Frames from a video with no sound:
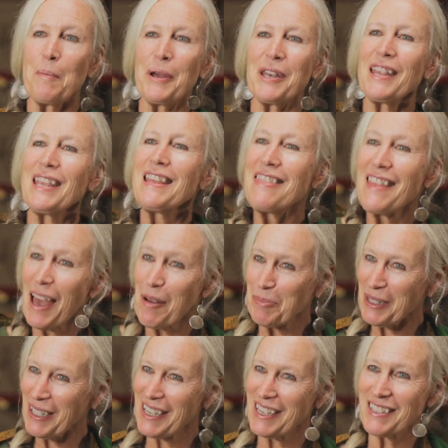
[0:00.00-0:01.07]
But in
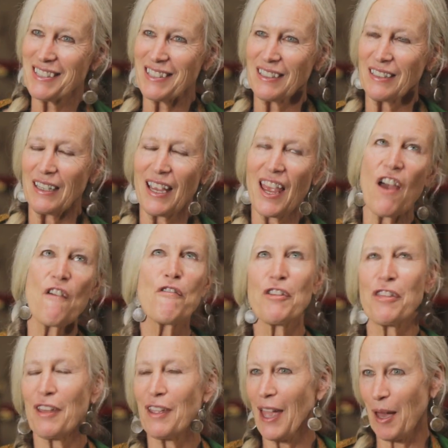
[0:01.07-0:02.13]
that place,
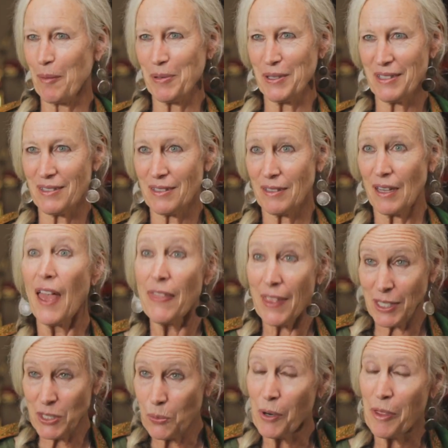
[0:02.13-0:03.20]
everything happens, and
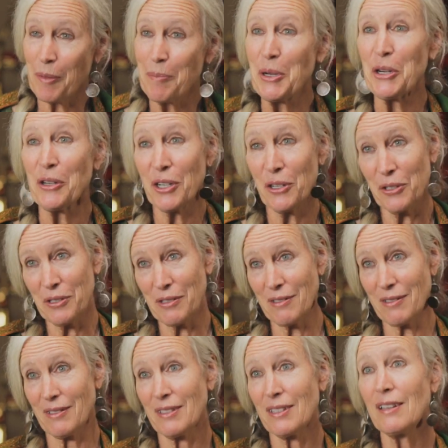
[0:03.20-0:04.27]
that's where the
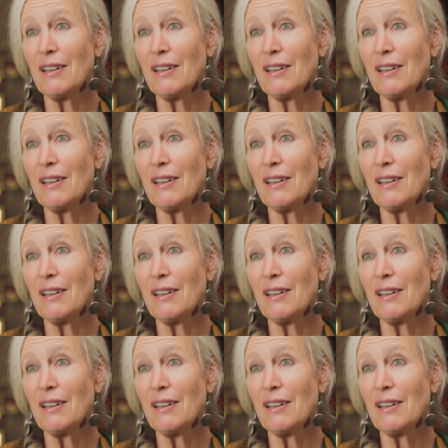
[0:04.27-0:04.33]
miracles